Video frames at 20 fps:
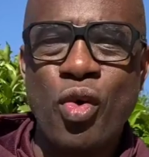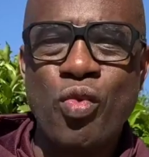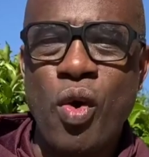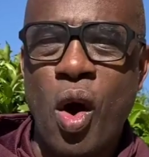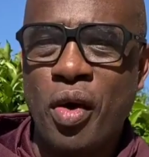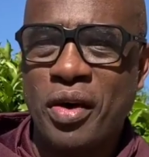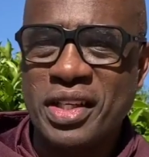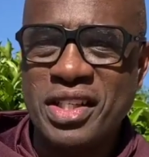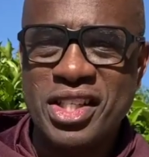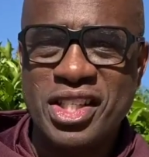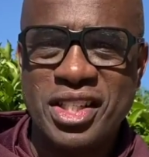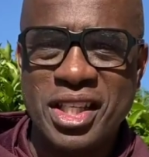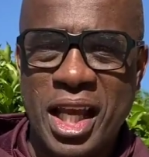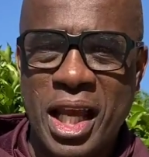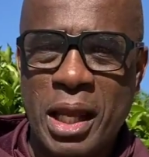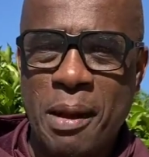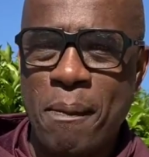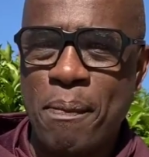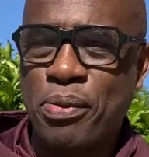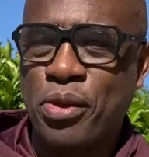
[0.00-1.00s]
Don't walk in
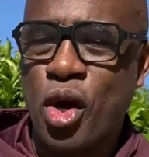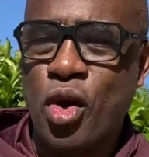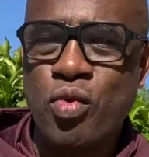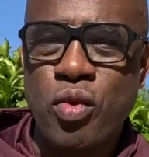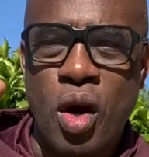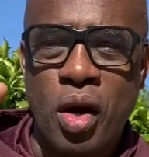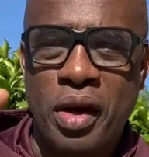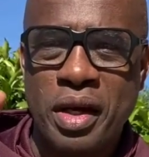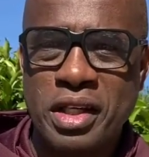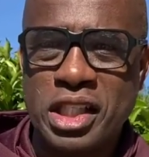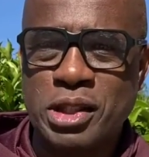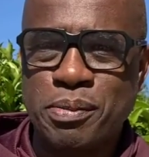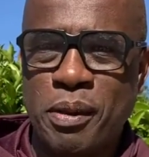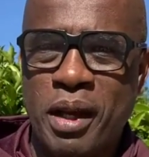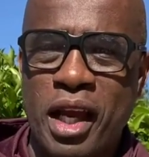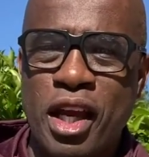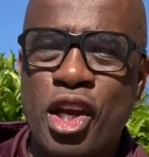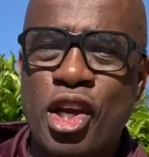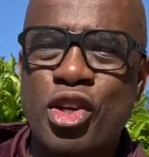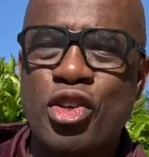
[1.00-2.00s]
shame. Don't walk in
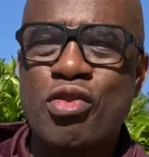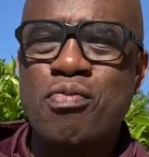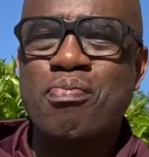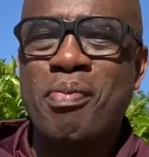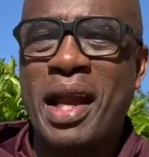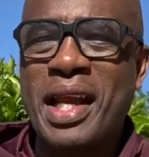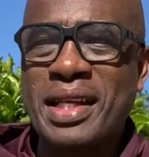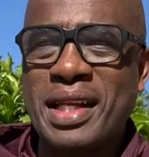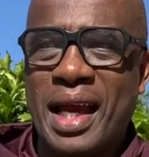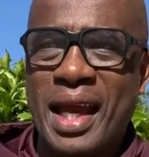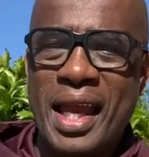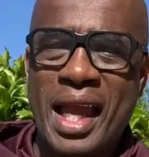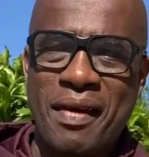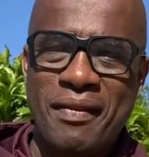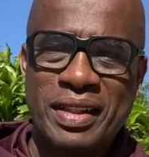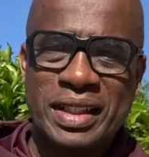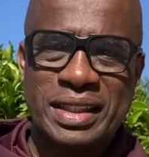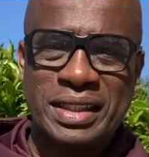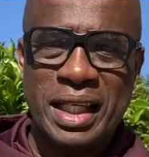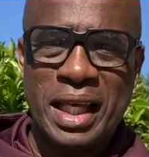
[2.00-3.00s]
despair. You may not
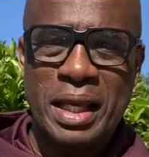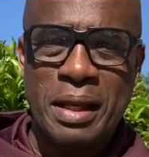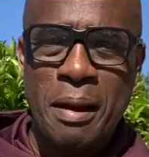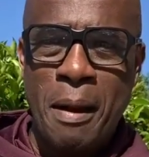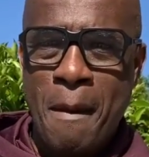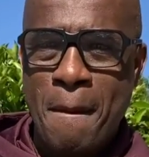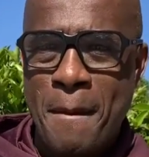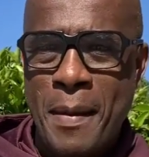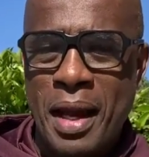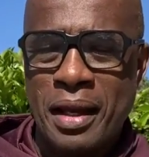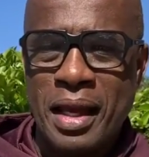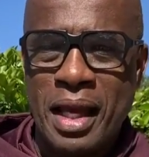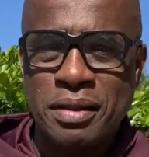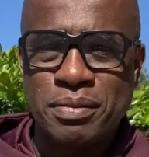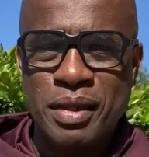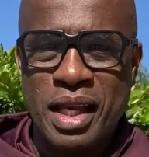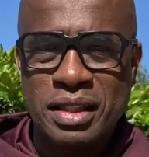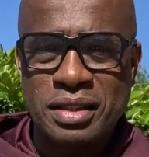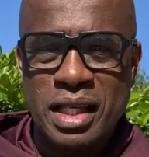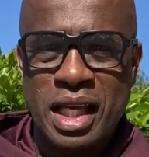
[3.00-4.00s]
have the same
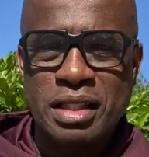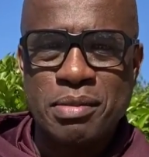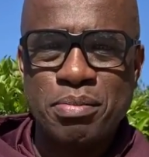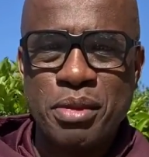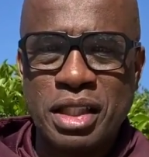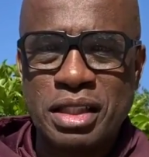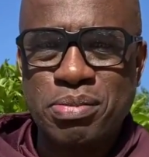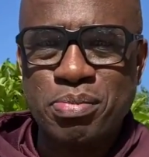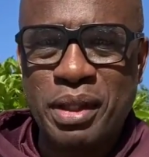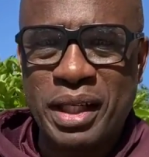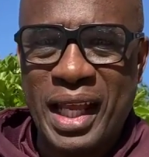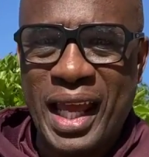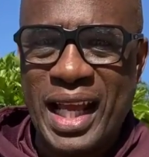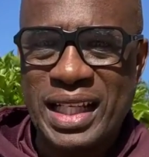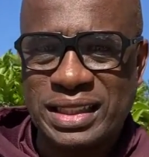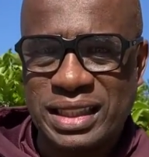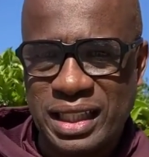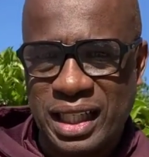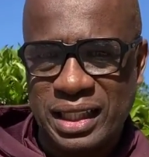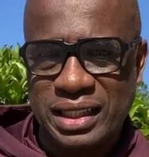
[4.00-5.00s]
as, as, as much money
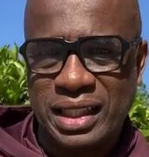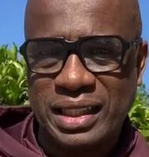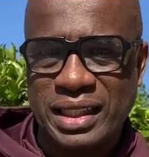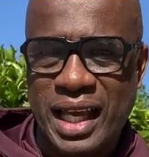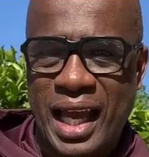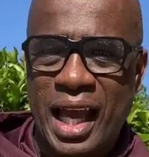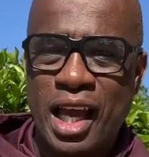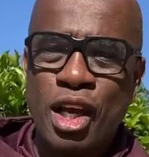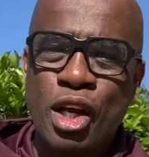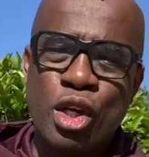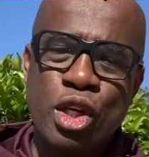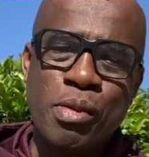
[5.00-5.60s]
as the other guy.